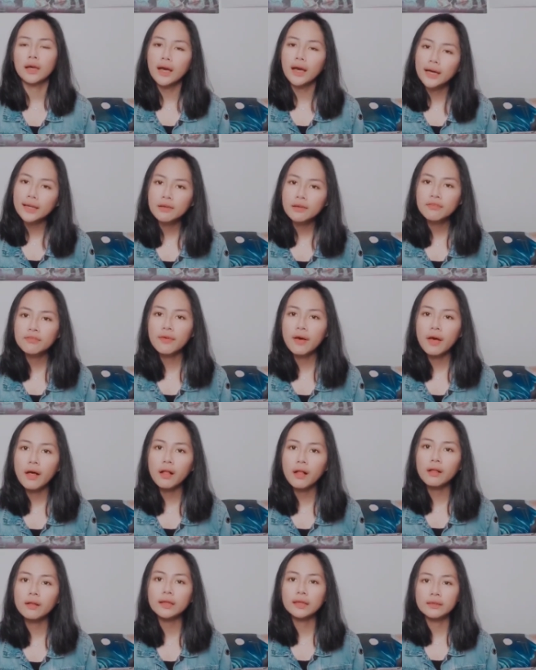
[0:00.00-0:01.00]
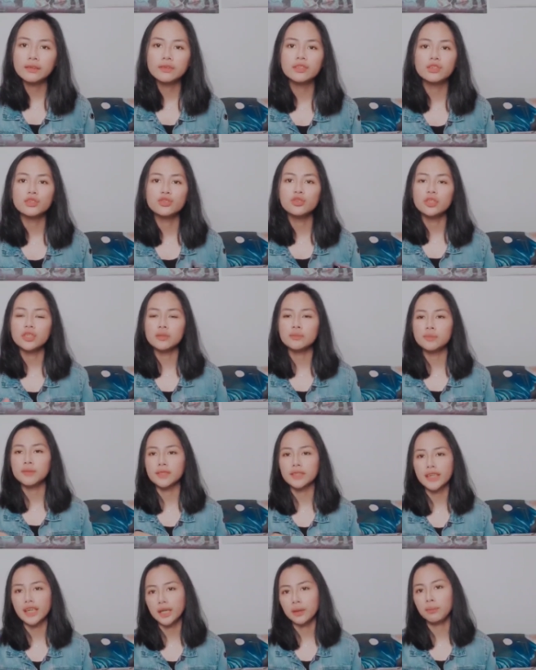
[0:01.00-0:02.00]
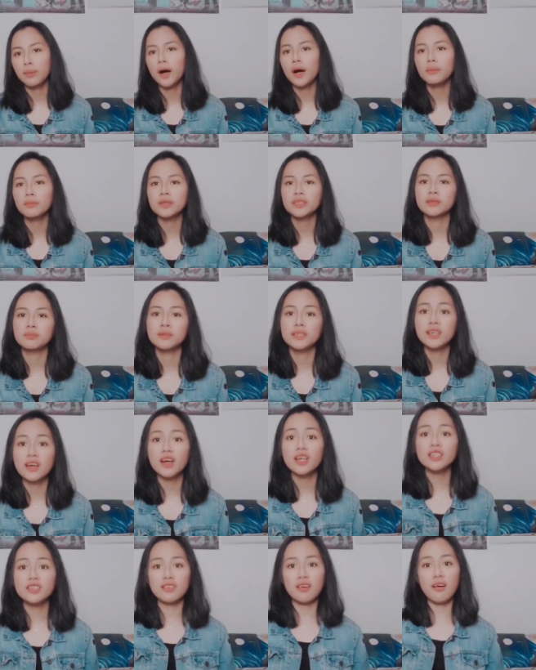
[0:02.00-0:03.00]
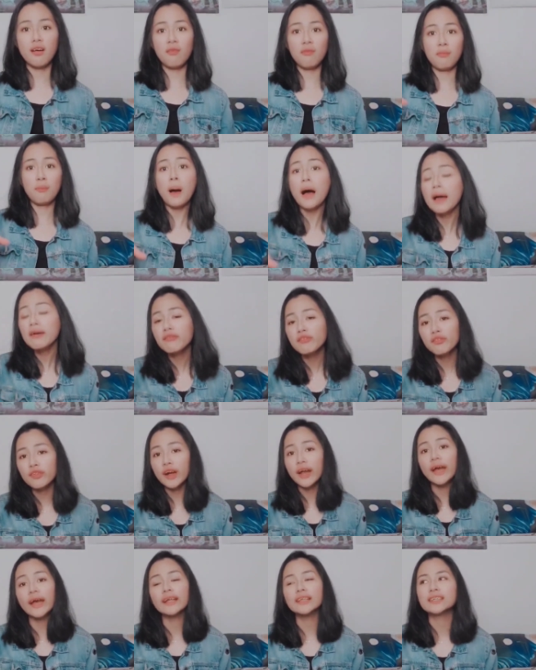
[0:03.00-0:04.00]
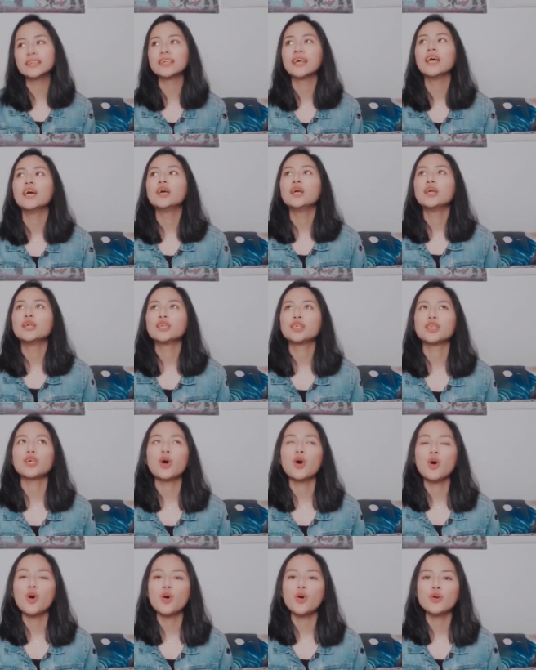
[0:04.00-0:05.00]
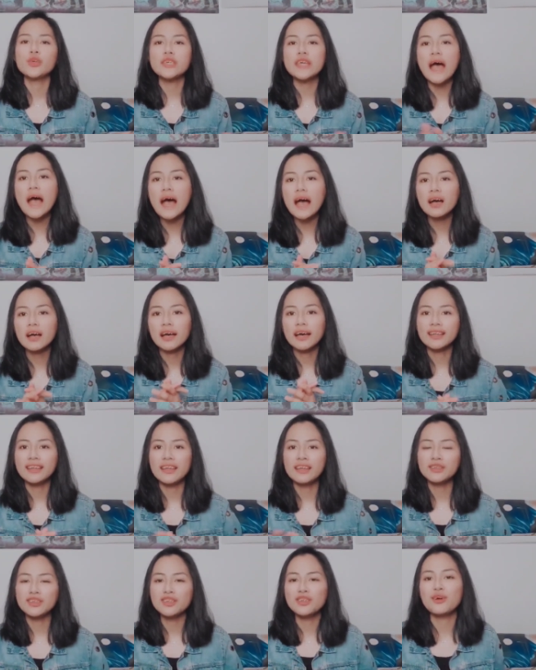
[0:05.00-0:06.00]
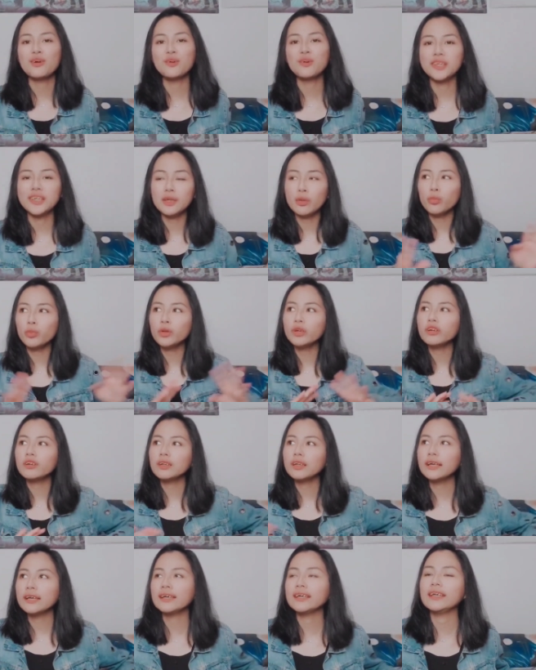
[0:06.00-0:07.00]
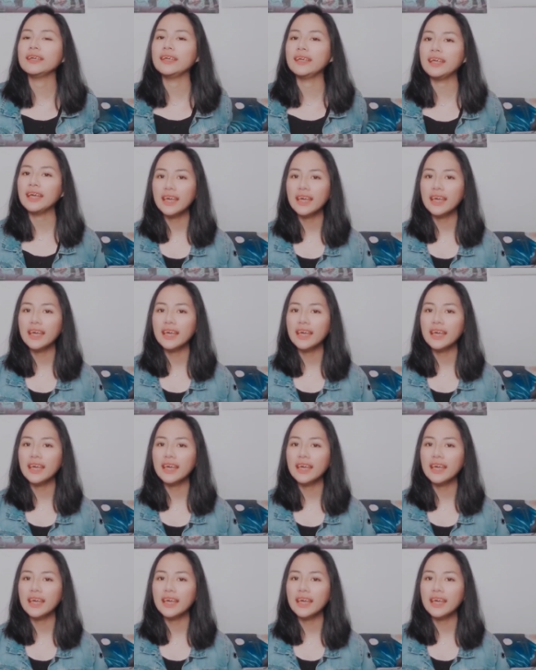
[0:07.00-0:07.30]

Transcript: kind of fell into deep in K-pop. It's because of my friends. So yeah, and then you know, we were like,